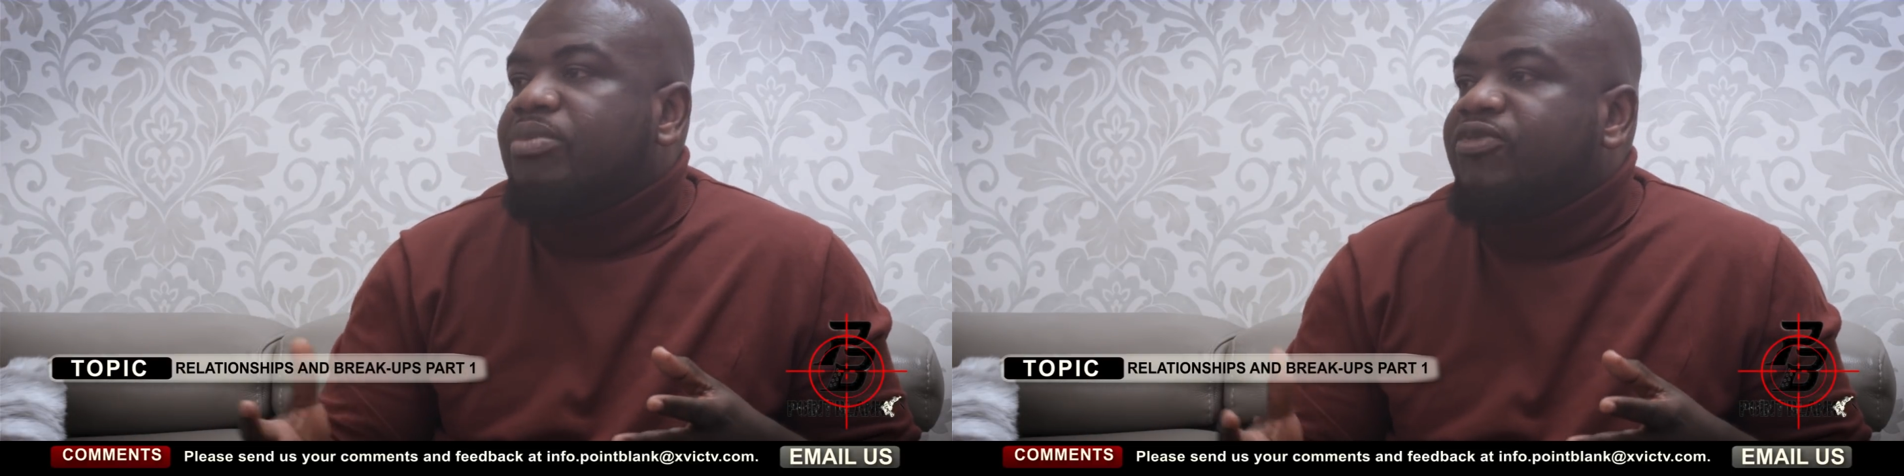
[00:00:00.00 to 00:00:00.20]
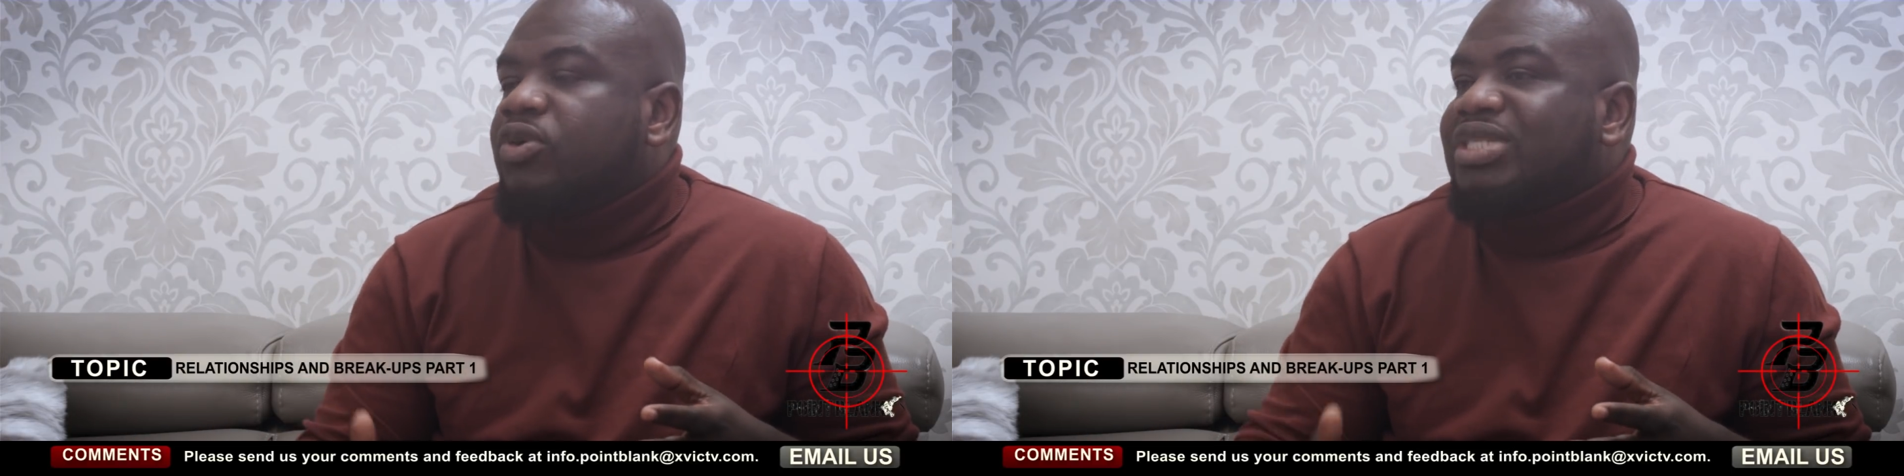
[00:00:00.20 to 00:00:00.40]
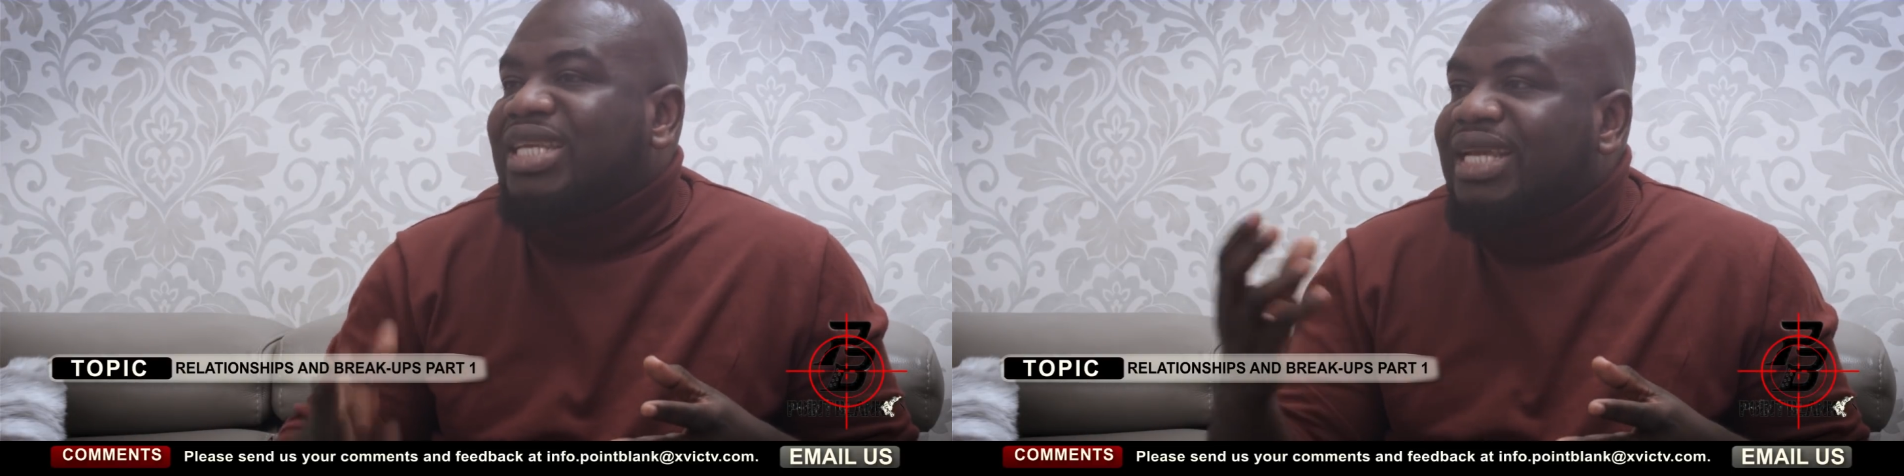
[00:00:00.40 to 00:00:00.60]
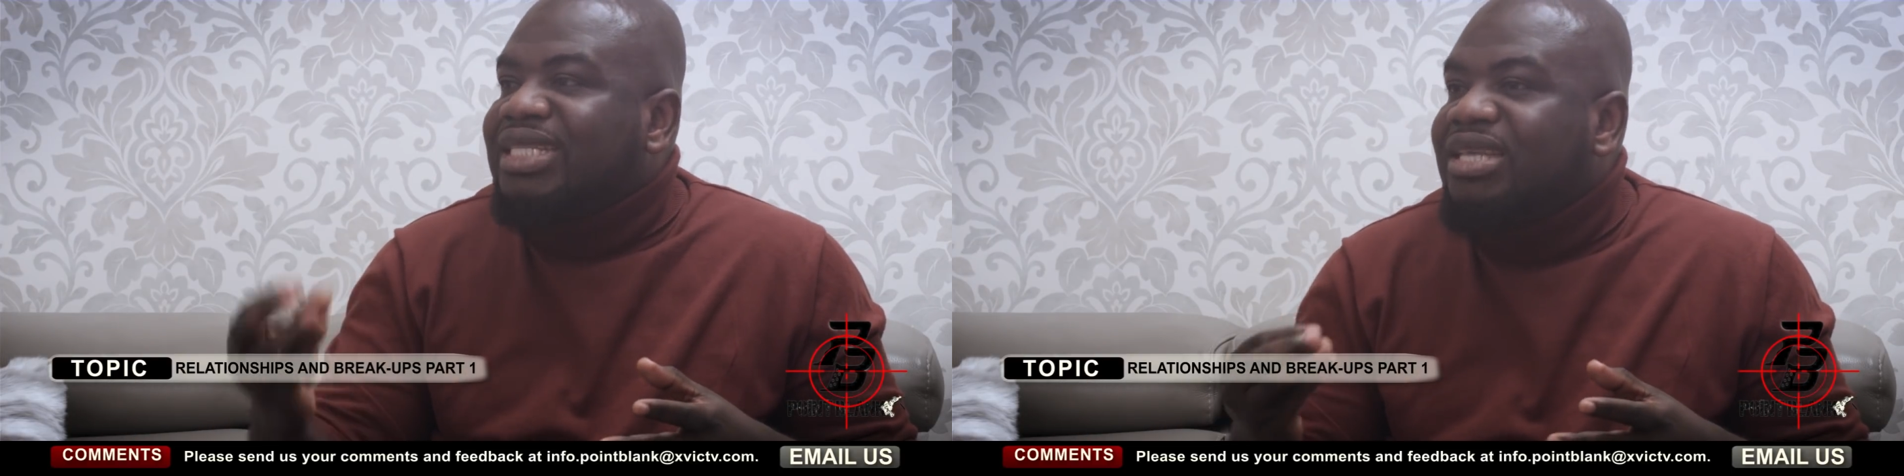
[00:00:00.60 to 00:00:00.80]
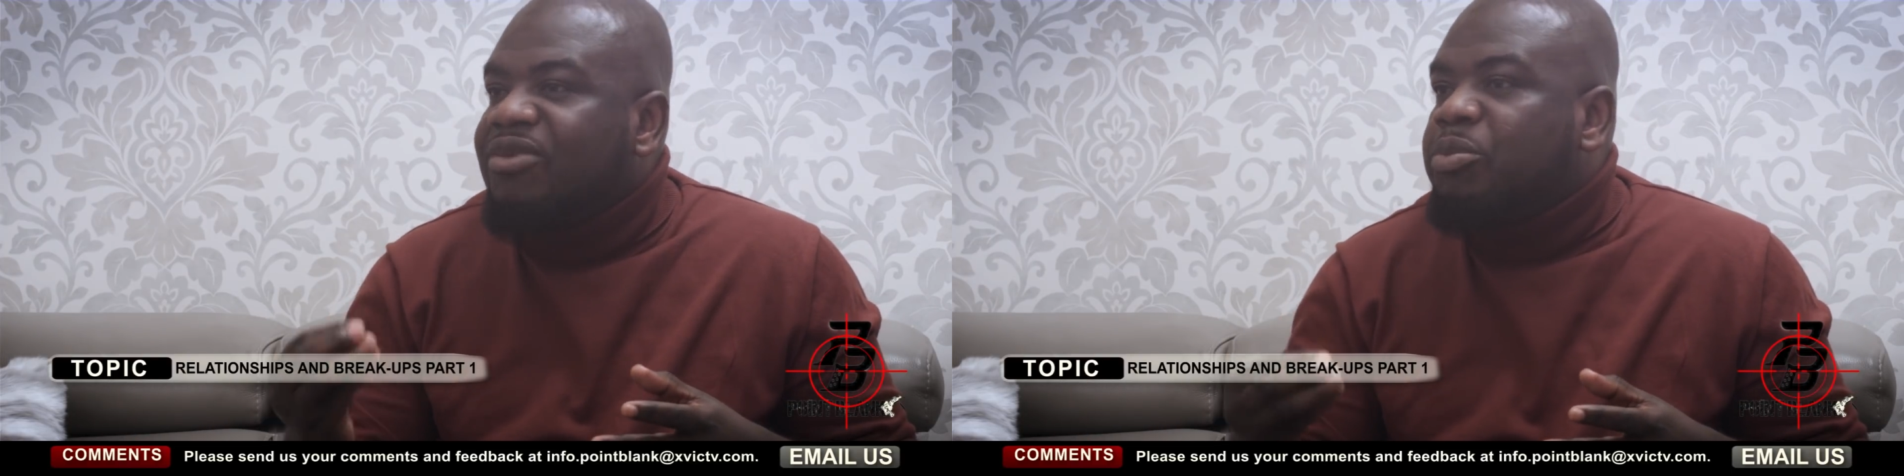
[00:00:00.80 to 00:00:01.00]
up for
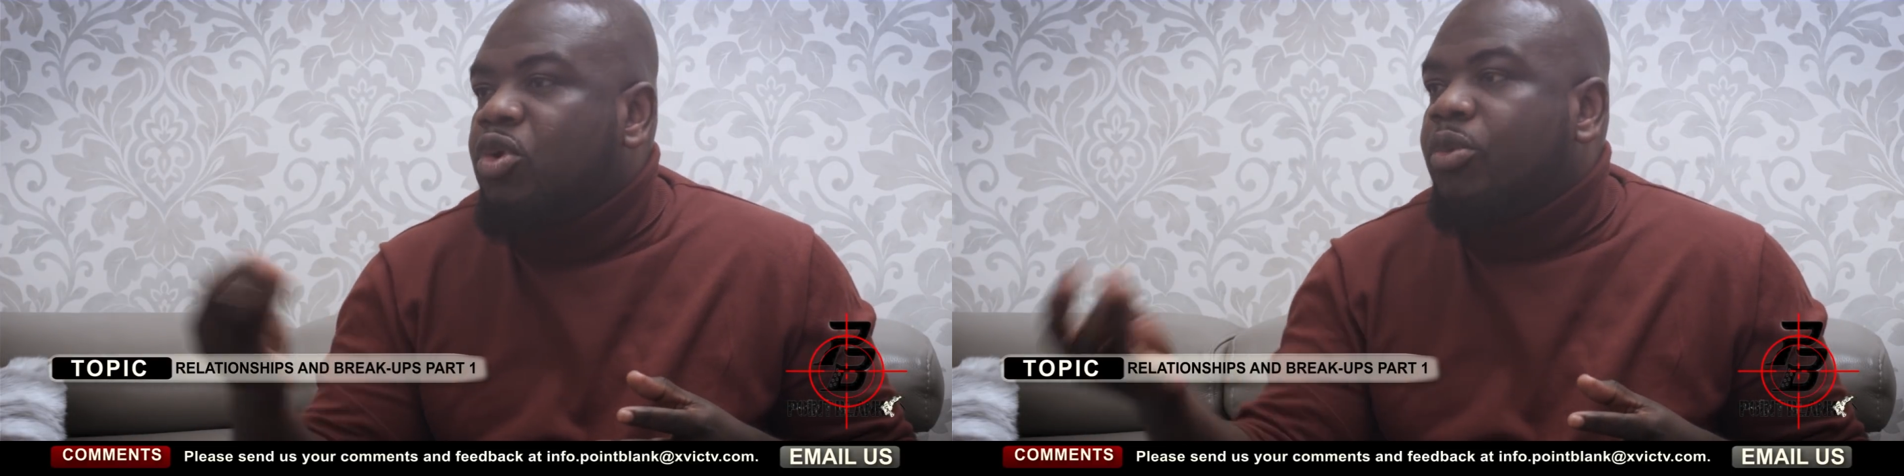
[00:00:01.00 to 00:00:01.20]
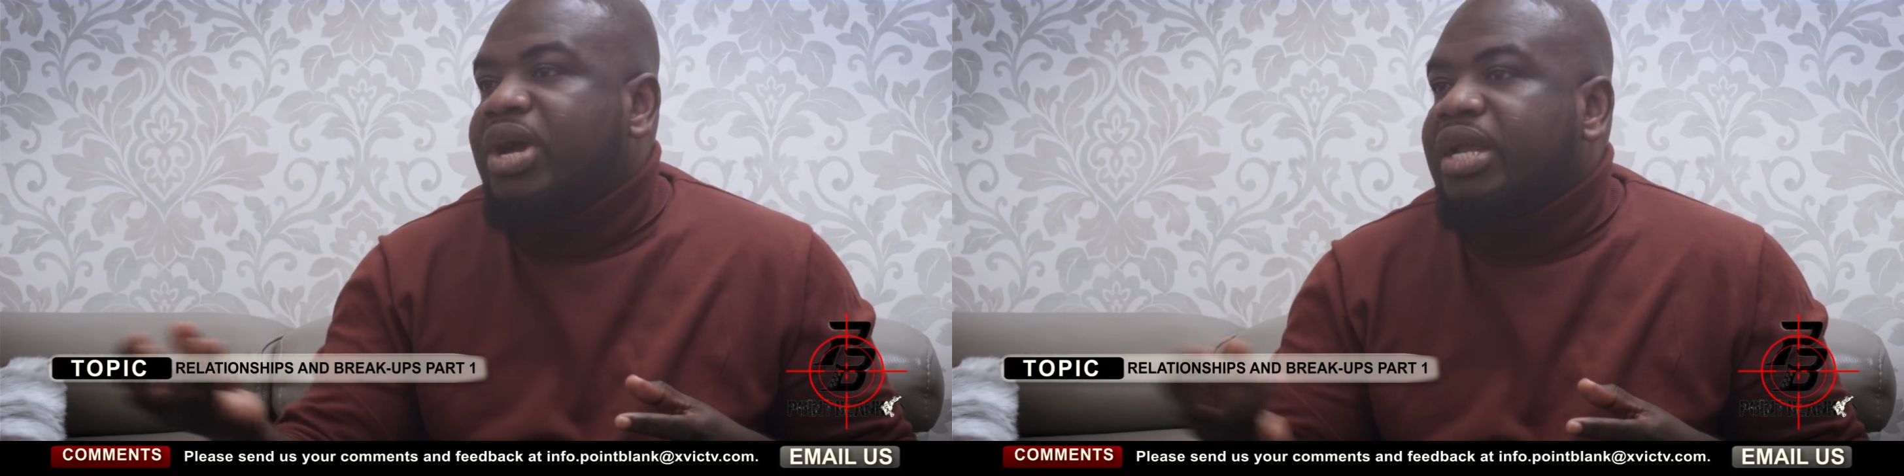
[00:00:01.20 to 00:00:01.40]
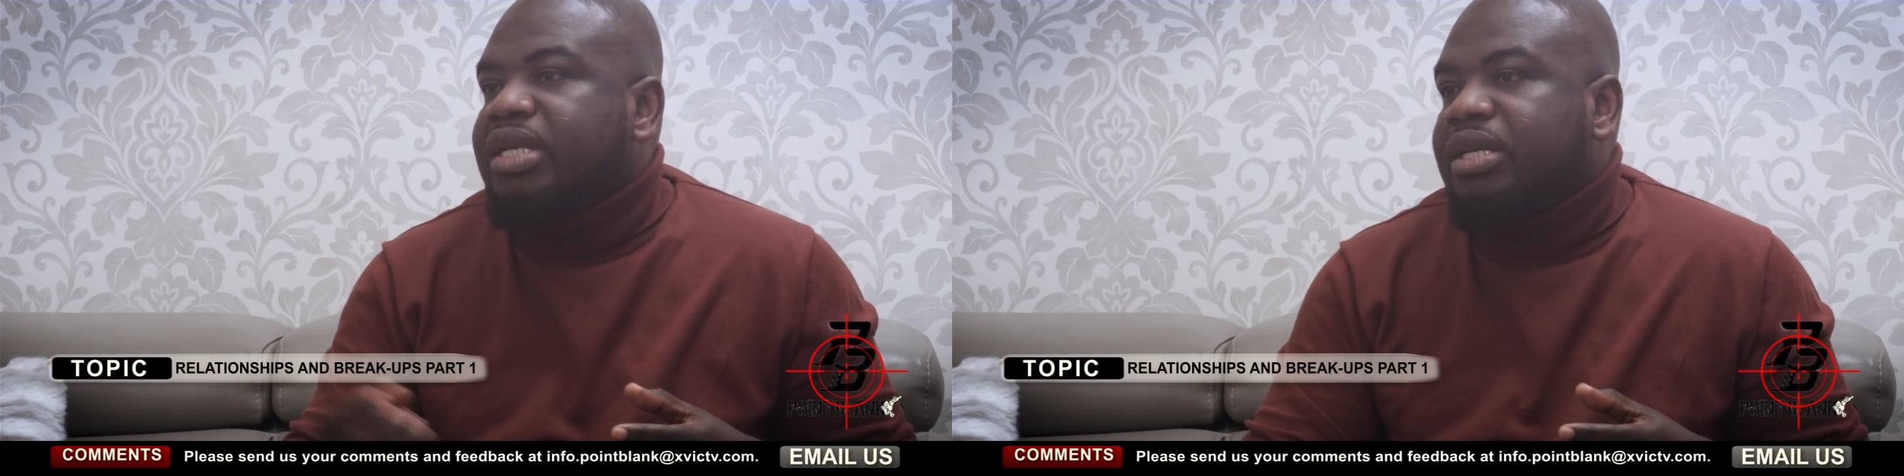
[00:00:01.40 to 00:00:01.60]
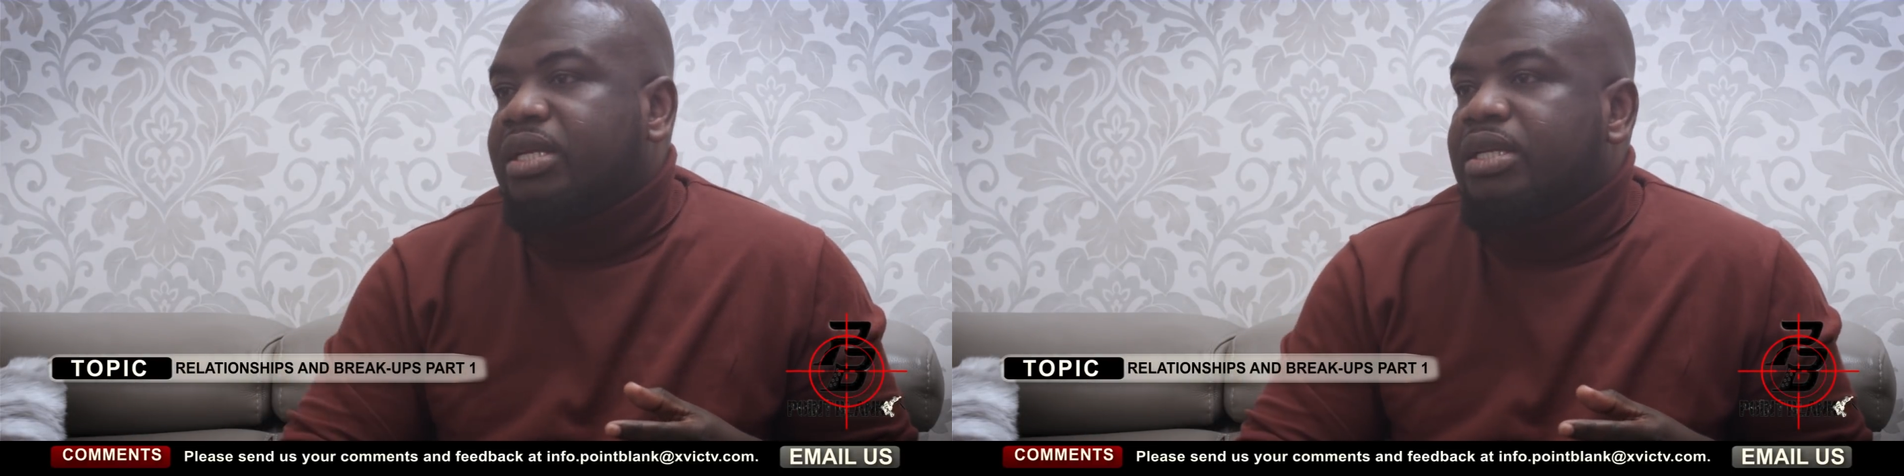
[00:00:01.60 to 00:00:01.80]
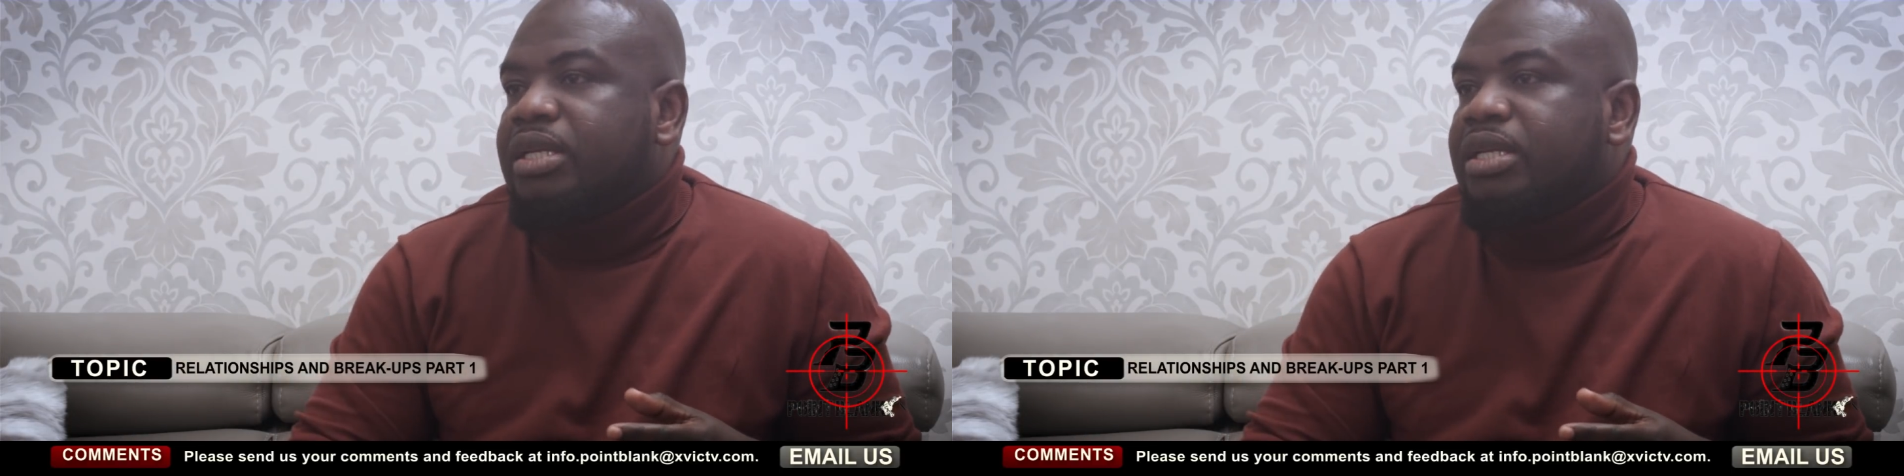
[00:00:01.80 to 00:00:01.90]
selecting a poor partner.